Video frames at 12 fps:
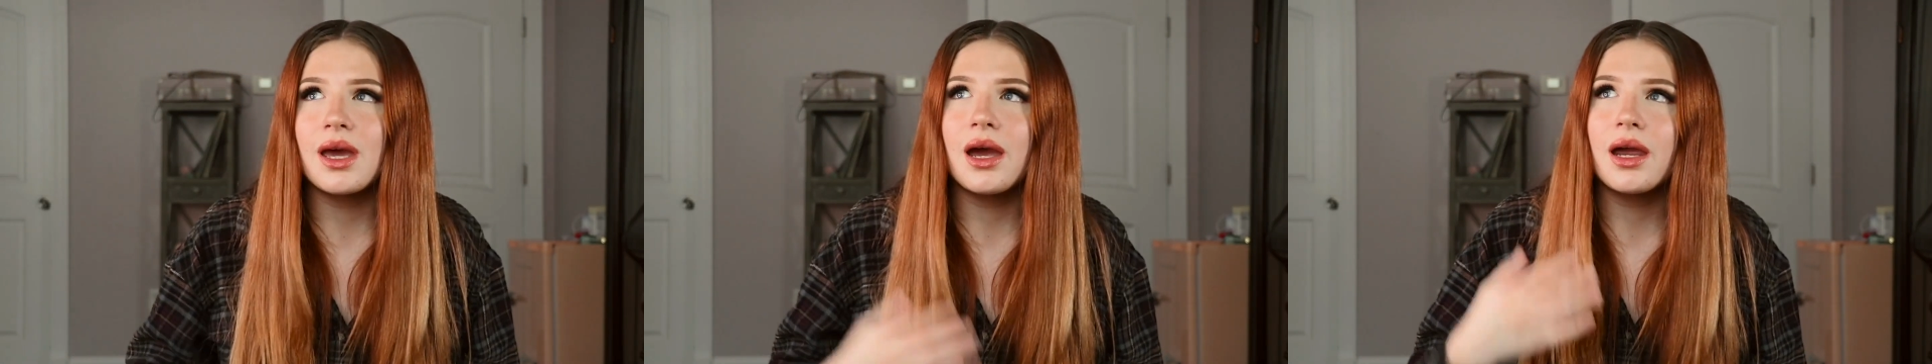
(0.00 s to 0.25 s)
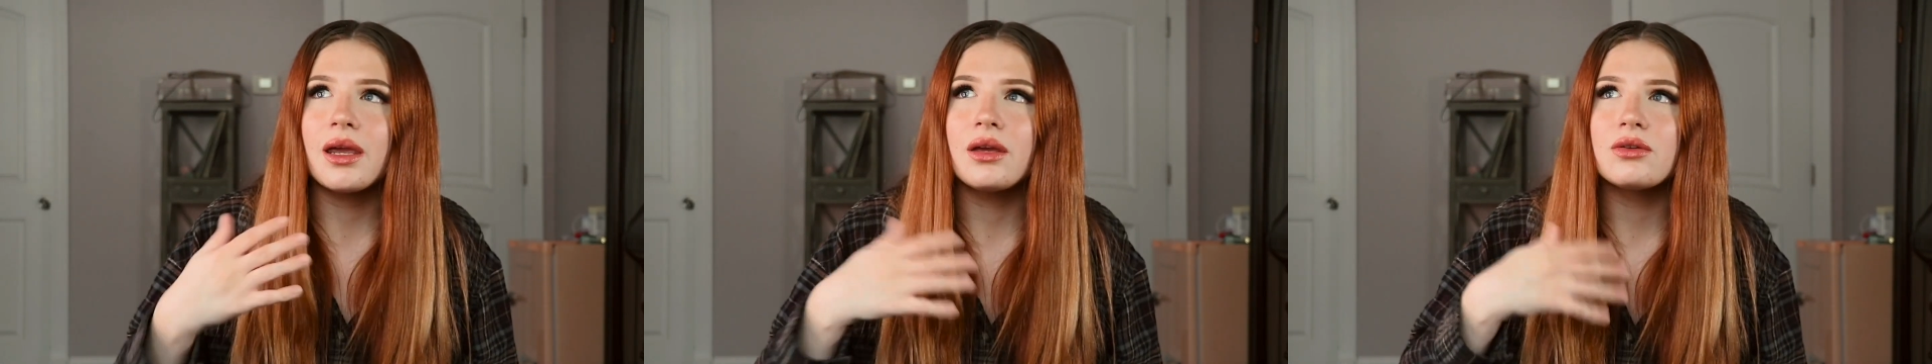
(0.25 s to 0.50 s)

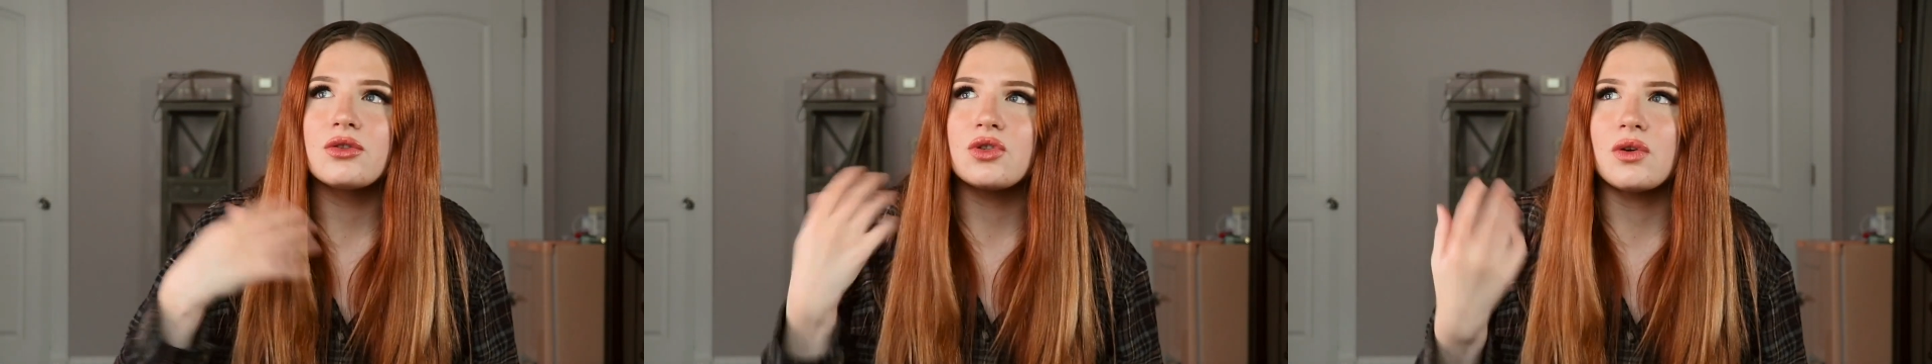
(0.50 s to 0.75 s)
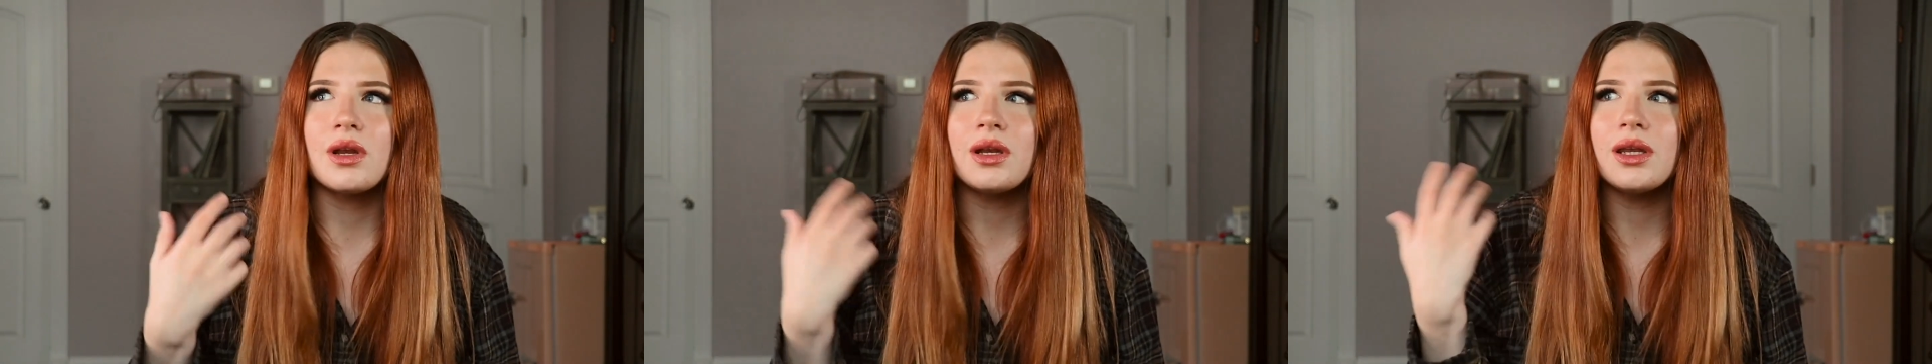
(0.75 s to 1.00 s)
I
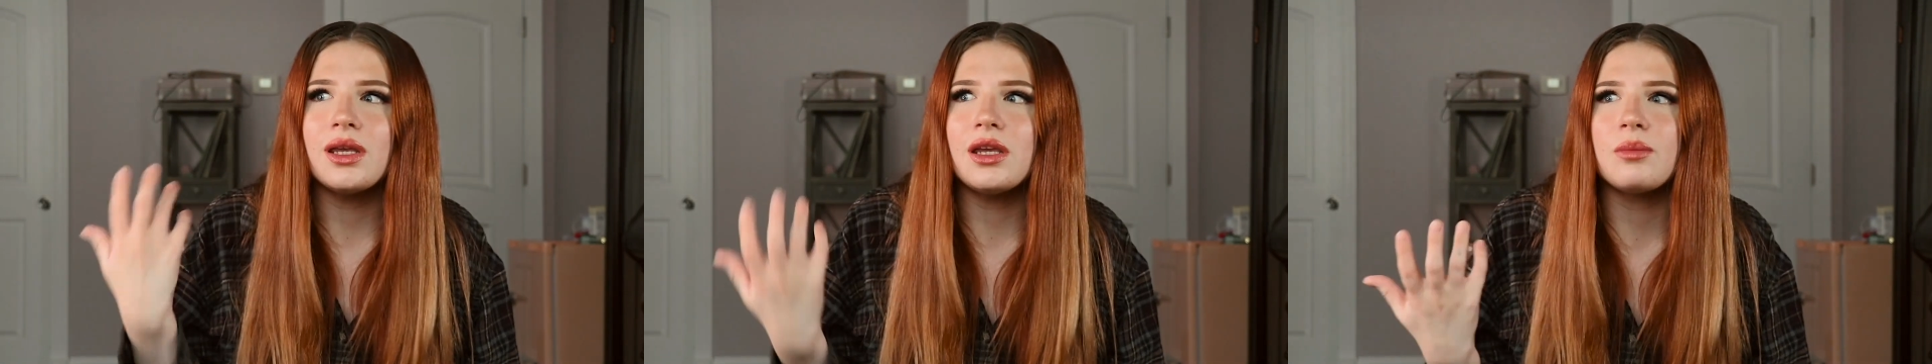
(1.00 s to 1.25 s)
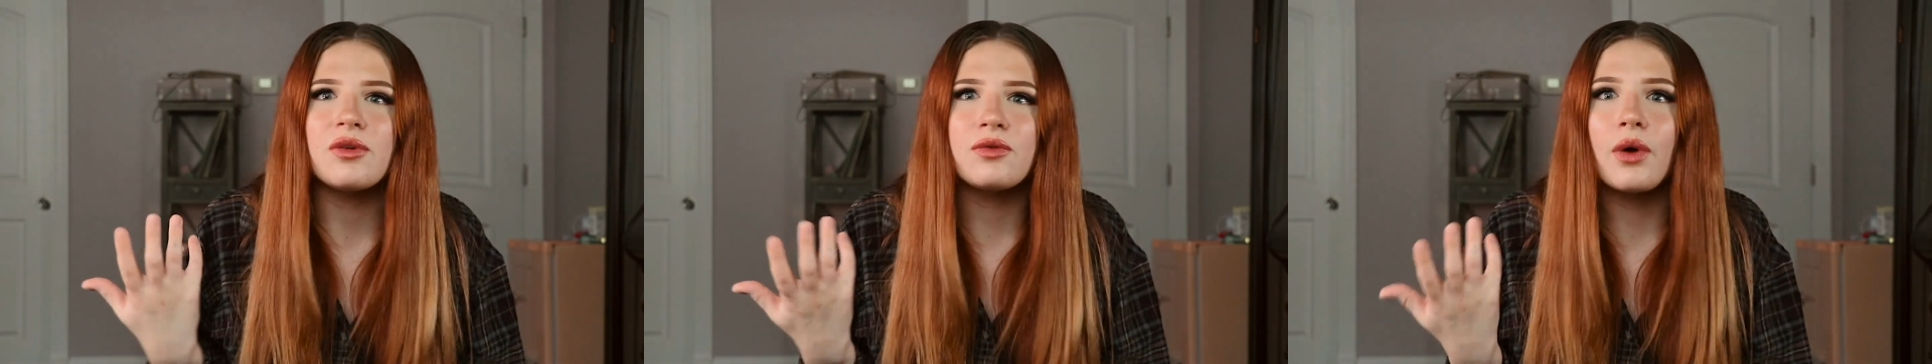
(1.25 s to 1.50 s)
shouldn't
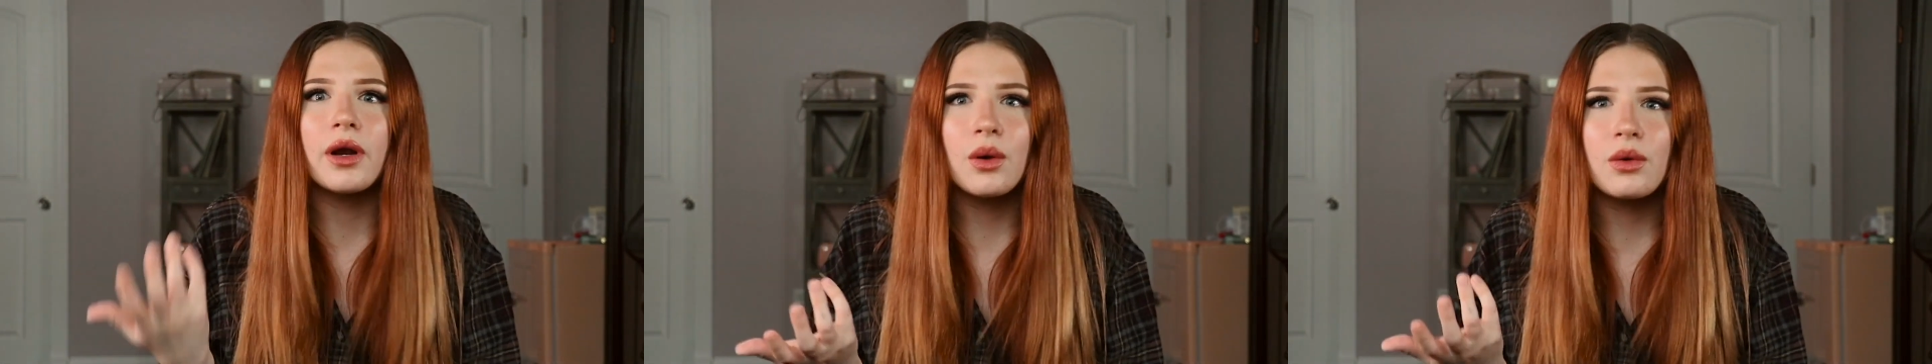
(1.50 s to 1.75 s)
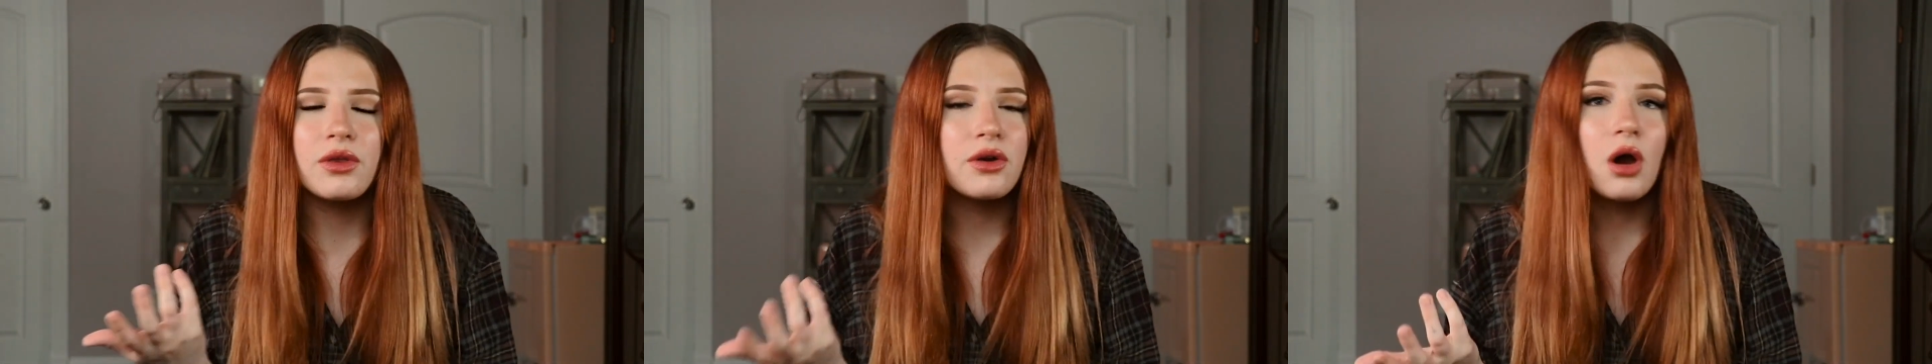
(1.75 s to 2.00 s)
eat before I go
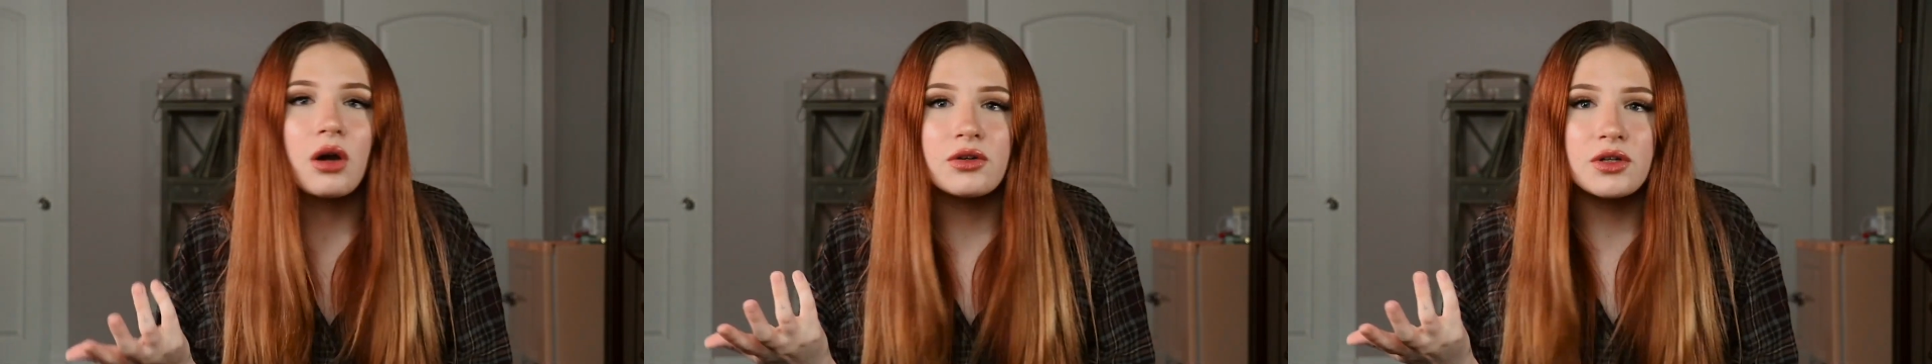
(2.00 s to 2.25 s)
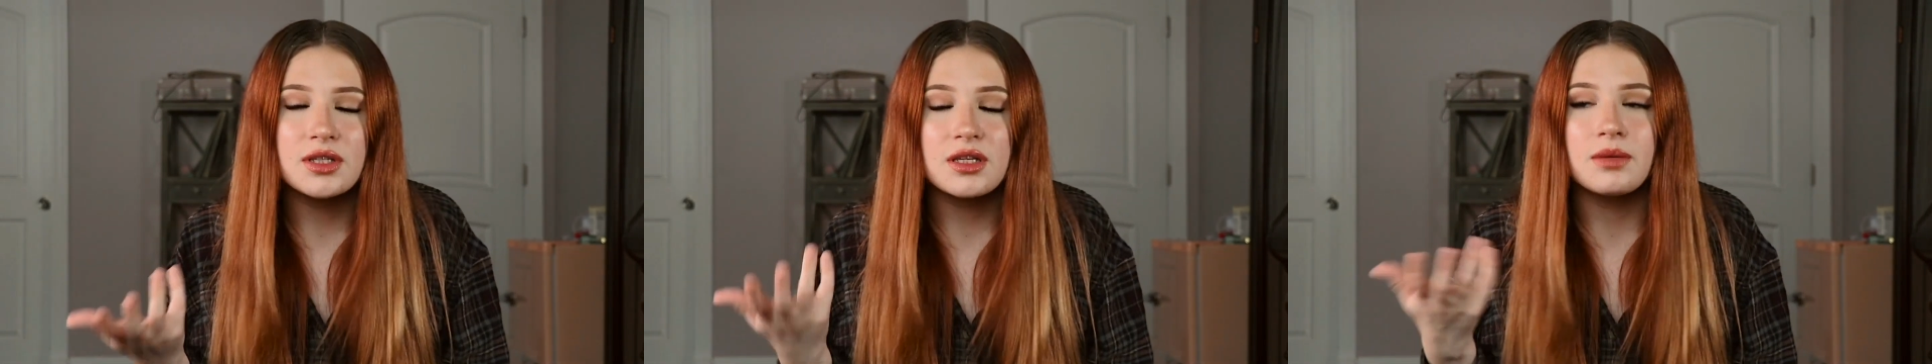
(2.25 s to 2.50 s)
to the
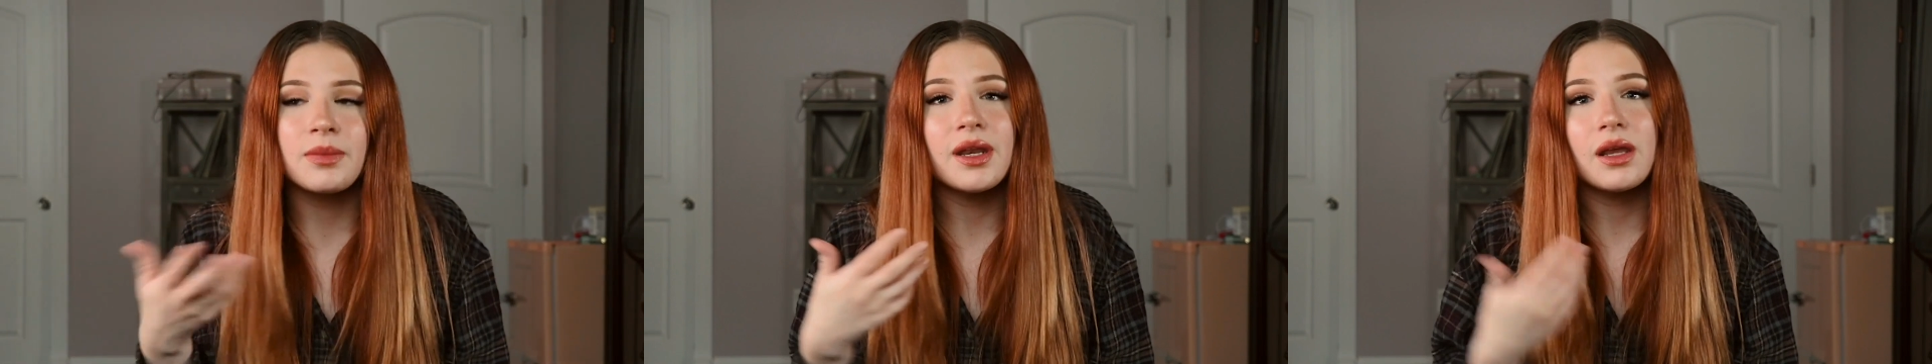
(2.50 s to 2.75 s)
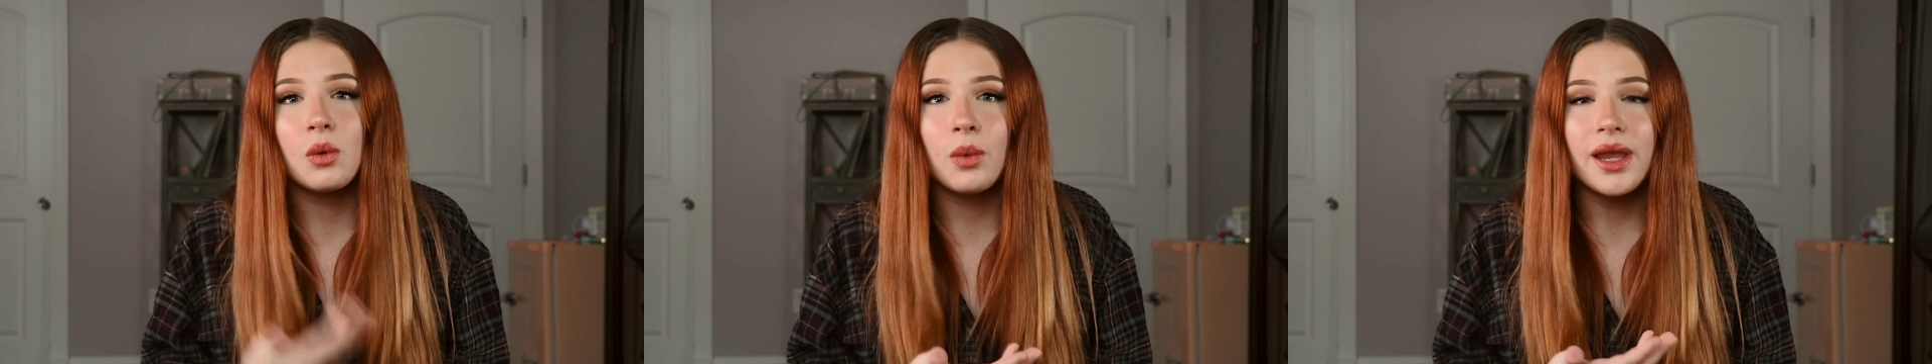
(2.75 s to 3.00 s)
doctor's because I'm
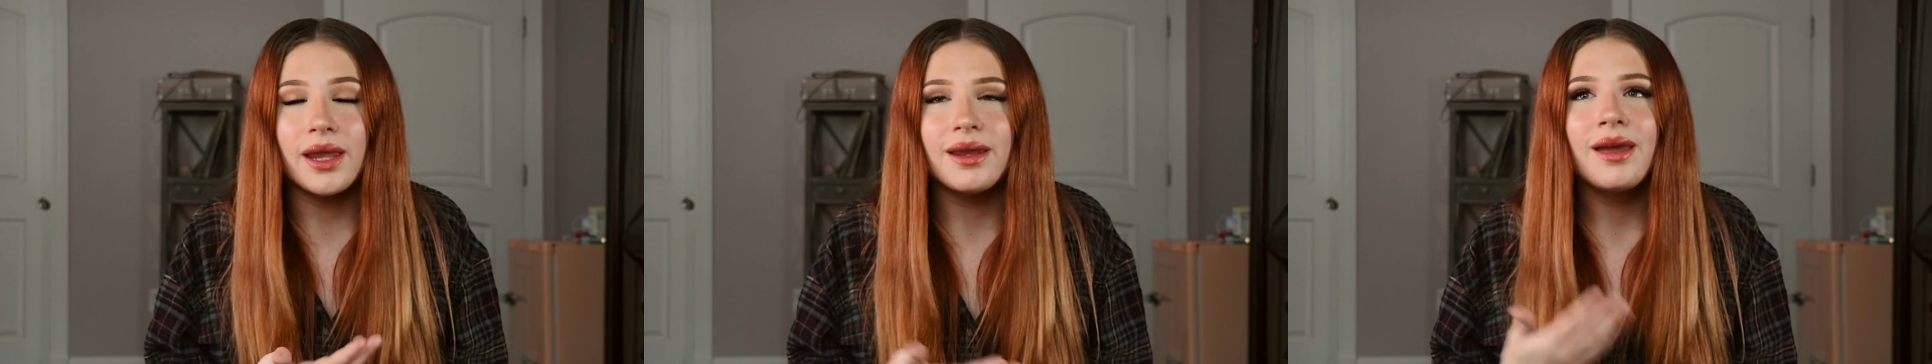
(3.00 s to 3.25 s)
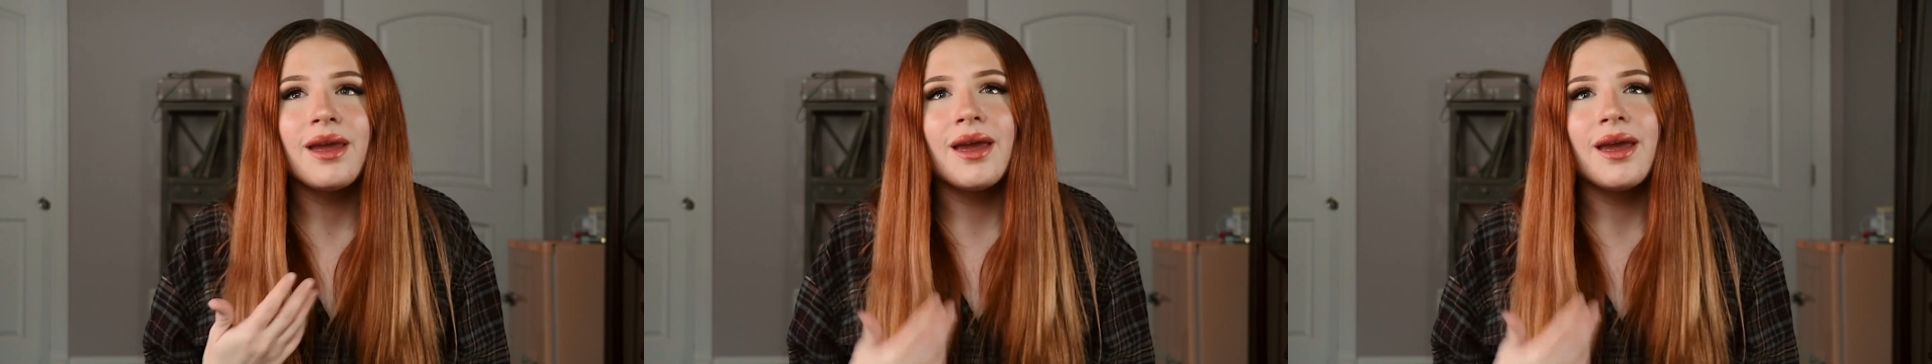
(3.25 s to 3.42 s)
getting weighed.